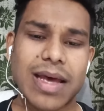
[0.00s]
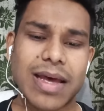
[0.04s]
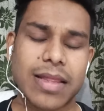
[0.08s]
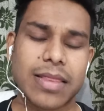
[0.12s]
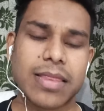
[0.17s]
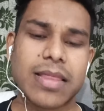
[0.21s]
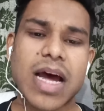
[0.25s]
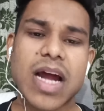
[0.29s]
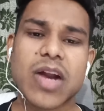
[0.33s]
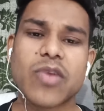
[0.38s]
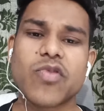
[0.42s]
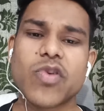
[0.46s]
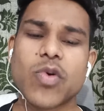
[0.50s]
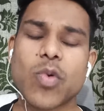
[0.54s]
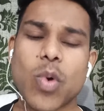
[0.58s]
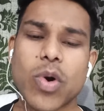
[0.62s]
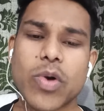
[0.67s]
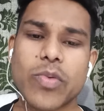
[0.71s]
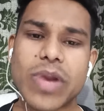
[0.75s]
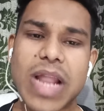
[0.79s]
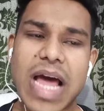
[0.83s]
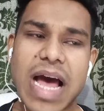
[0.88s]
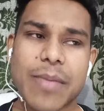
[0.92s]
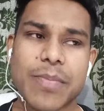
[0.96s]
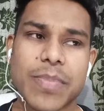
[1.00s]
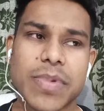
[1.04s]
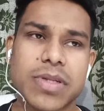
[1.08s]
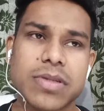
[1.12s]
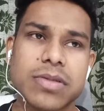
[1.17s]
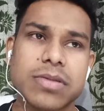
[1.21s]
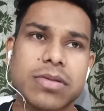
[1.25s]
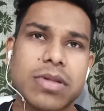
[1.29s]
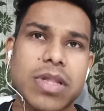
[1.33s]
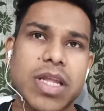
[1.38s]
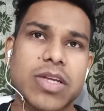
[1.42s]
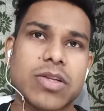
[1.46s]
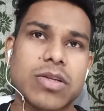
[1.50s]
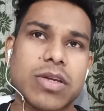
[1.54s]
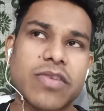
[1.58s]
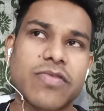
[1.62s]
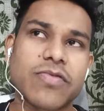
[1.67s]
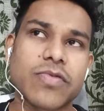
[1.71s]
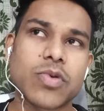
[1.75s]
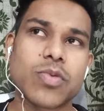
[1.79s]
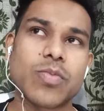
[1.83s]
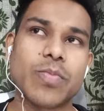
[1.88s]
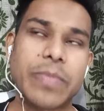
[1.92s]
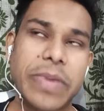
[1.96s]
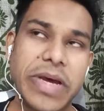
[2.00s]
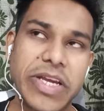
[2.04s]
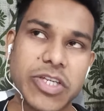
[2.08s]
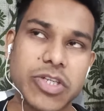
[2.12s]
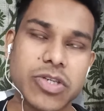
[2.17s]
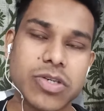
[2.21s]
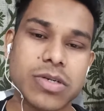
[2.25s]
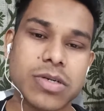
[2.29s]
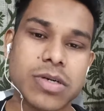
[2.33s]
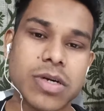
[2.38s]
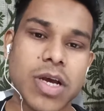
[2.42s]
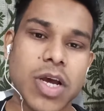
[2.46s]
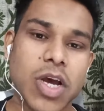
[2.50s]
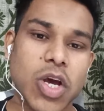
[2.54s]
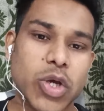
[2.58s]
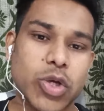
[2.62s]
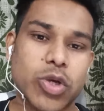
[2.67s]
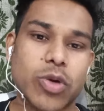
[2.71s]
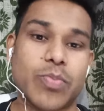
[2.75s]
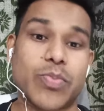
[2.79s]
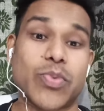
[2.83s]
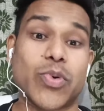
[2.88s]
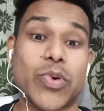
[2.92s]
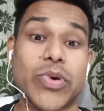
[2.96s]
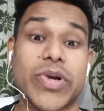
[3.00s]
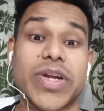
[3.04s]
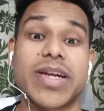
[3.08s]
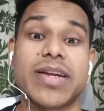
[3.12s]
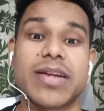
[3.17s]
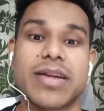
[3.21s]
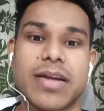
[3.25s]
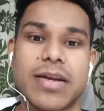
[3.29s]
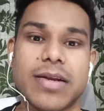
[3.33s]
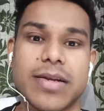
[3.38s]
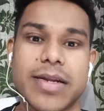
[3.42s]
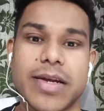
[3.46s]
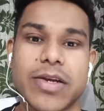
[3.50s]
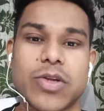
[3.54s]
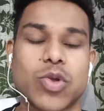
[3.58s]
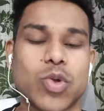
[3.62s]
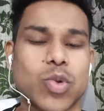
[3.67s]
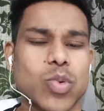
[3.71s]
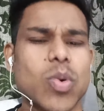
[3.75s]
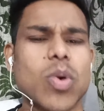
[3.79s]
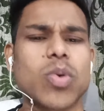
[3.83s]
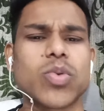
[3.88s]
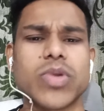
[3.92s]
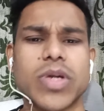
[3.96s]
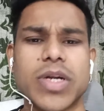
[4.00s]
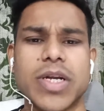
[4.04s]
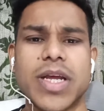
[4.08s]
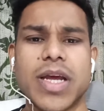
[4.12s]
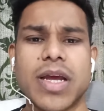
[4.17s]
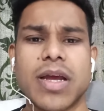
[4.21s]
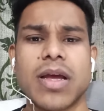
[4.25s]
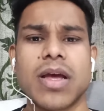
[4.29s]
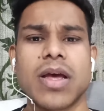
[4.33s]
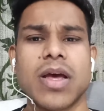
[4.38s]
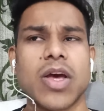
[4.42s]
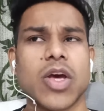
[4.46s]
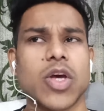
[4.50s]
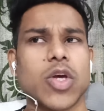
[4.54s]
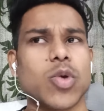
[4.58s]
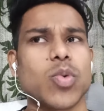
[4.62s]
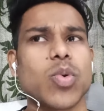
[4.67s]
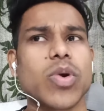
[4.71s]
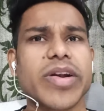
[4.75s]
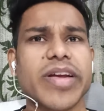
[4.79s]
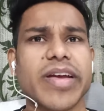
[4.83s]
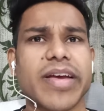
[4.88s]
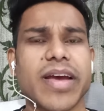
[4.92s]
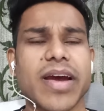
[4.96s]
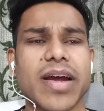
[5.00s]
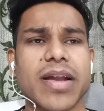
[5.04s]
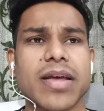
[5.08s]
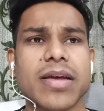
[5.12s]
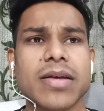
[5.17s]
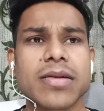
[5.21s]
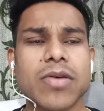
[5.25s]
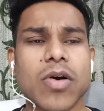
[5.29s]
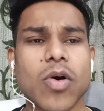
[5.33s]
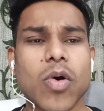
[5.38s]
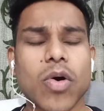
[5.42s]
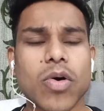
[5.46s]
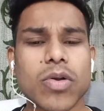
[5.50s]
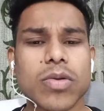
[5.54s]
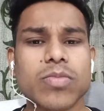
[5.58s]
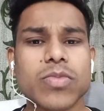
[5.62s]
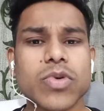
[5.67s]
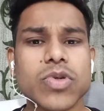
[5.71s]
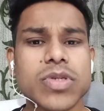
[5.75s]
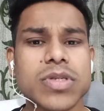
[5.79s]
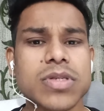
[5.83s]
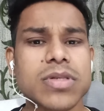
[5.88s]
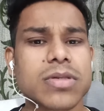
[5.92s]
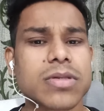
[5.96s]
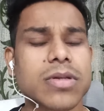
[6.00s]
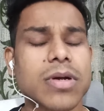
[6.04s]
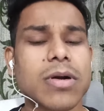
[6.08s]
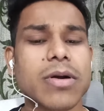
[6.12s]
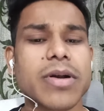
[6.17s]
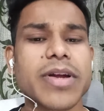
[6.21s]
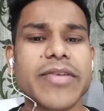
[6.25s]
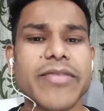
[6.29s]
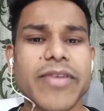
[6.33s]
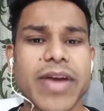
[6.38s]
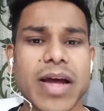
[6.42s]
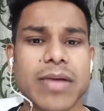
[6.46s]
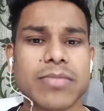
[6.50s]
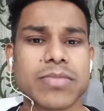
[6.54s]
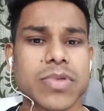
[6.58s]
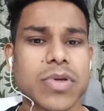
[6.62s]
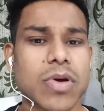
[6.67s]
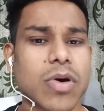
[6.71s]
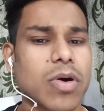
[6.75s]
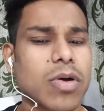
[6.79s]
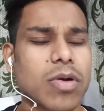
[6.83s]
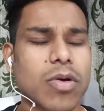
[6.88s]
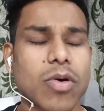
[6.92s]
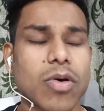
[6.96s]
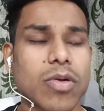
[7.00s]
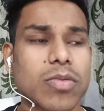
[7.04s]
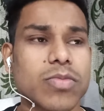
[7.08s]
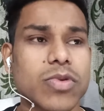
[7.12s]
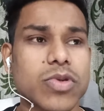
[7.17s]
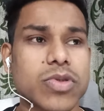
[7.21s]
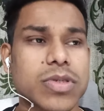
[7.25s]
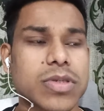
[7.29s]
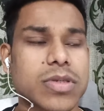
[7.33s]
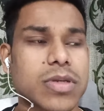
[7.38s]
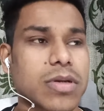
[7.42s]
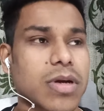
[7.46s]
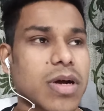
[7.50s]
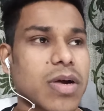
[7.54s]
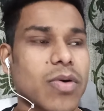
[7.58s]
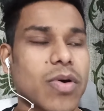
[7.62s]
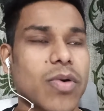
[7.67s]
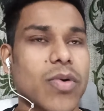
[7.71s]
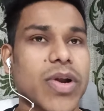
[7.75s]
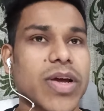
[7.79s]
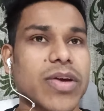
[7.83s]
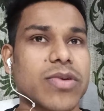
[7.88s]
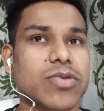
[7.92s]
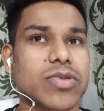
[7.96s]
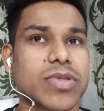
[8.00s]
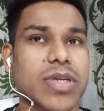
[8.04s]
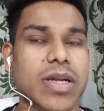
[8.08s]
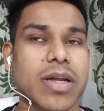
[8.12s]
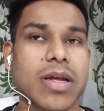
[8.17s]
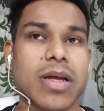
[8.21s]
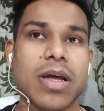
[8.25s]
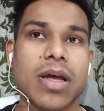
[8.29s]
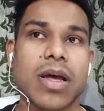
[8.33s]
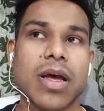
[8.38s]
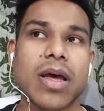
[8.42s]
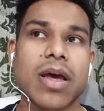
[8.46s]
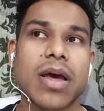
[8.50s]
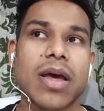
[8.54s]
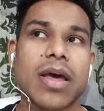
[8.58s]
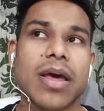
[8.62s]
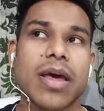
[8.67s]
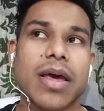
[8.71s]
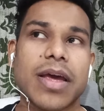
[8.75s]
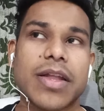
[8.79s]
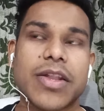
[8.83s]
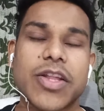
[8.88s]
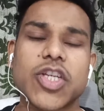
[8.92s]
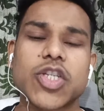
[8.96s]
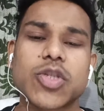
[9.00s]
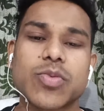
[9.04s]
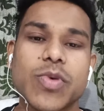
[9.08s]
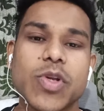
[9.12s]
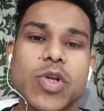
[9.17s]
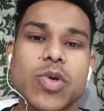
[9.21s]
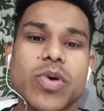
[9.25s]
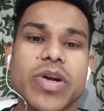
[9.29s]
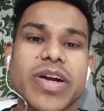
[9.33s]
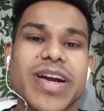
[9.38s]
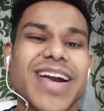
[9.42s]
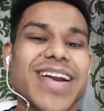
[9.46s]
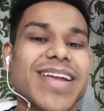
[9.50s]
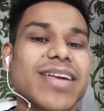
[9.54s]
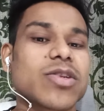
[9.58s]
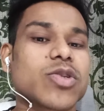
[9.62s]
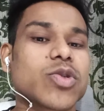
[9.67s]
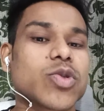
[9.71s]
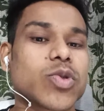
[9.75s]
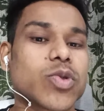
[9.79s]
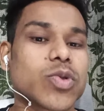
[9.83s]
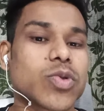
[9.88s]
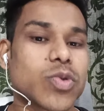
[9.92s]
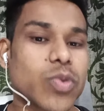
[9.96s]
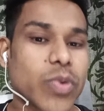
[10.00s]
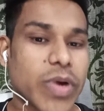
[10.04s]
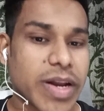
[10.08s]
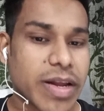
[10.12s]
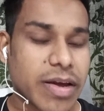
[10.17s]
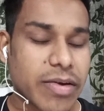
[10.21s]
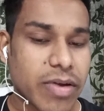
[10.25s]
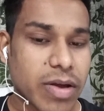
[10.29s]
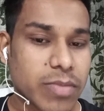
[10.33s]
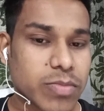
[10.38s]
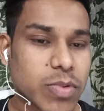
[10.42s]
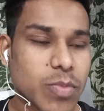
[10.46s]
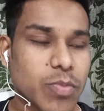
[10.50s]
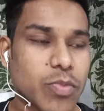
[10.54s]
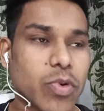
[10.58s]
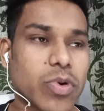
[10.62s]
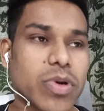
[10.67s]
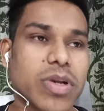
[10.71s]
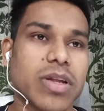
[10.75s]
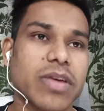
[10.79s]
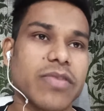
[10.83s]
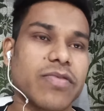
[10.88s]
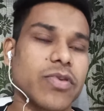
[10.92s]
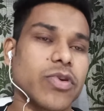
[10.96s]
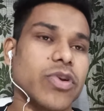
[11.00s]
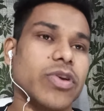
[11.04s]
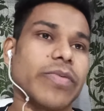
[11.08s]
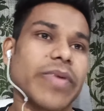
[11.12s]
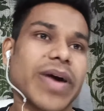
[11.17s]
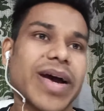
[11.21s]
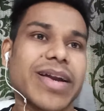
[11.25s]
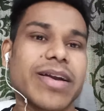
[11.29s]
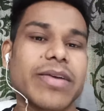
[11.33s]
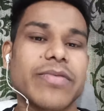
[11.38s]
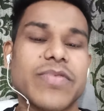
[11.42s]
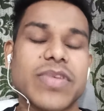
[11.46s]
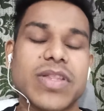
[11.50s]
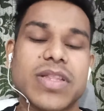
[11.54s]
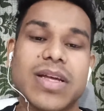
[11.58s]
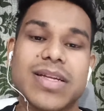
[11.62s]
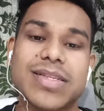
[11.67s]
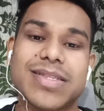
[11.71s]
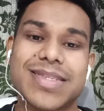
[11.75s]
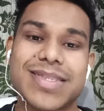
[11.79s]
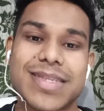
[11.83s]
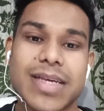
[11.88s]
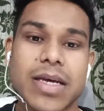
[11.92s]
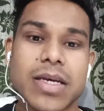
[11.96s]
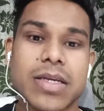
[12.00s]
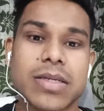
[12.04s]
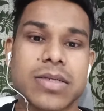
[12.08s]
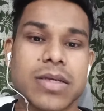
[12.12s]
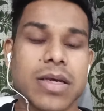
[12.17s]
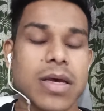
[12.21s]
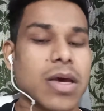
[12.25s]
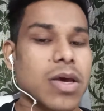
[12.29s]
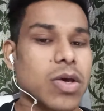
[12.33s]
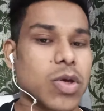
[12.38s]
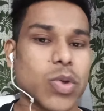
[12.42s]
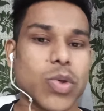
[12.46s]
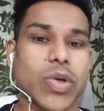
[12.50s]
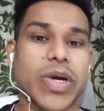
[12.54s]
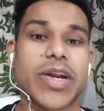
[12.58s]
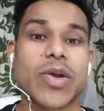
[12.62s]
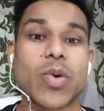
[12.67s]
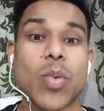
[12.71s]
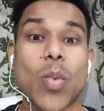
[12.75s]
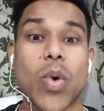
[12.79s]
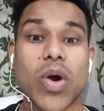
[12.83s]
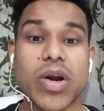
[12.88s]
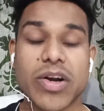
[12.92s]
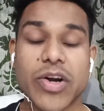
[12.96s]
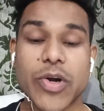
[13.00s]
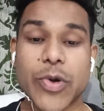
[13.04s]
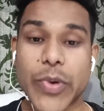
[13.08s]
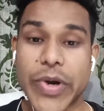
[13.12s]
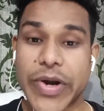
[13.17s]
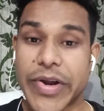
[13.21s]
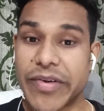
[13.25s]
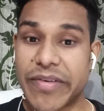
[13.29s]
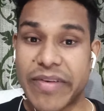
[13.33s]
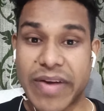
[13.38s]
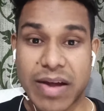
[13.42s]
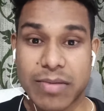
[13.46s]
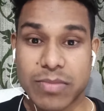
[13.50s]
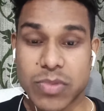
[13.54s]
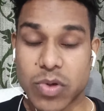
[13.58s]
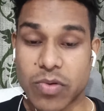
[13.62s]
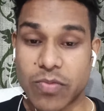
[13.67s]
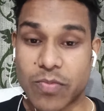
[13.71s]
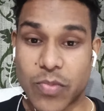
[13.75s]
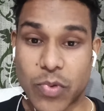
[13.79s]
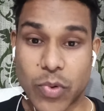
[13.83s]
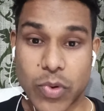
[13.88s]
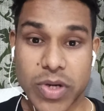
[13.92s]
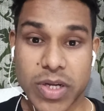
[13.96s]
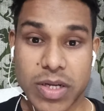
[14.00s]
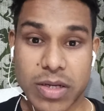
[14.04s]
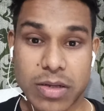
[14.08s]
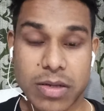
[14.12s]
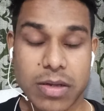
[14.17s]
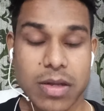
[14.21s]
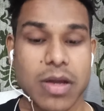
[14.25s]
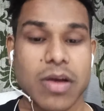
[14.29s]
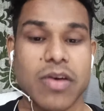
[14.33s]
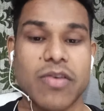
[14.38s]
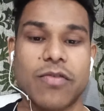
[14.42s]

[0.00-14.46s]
and that way what will happen like if you measure your protein intake throughout the day you are getting almost 30 grams or almost uh, what i would say in each meal you are getting 20 grams of protein if you divide it with that 6 you're getting 120 grams of protein